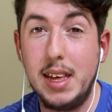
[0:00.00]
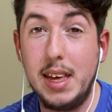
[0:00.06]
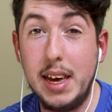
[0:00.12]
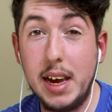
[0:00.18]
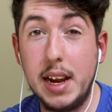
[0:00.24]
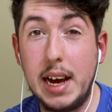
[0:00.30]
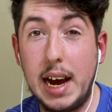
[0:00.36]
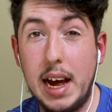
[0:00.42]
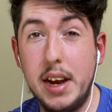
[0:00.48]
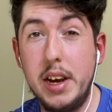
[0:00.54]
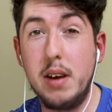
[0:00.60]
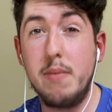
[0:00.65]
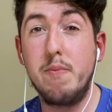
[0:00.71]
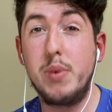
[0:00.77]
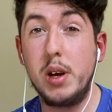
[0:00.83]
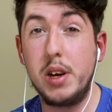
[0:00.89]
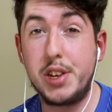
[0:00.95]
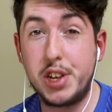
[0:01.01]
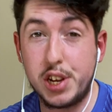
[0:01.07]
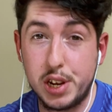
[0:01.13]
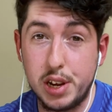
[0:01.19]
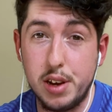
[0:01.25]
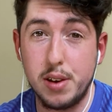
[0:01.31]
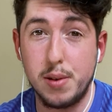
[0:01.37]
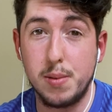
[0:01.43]
In at number
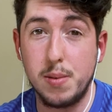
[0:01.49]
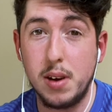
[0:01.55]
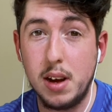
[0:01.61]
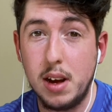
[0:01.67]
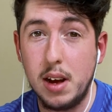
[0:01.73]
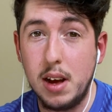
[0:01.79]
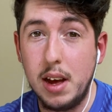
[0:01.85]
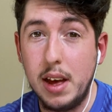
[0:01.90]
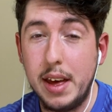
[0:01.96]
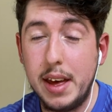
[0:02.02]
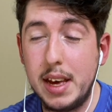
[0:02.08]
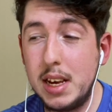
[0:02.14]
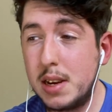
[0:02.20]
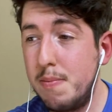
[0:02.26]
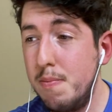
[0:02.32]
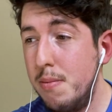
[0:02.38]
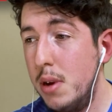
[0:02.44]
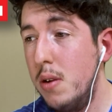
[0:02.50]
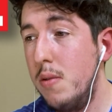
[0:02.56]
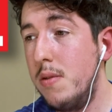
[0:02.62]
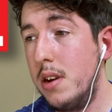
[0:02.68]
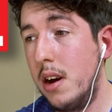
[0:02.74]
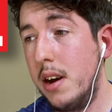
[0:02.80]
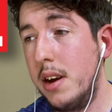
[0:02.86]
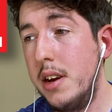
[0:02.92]
2 is
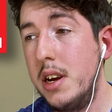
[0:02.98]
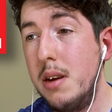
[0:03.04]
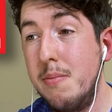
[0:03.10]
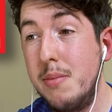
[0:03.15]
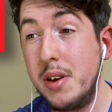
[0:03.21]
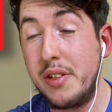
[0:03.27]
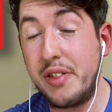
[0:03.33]
Moon Knight number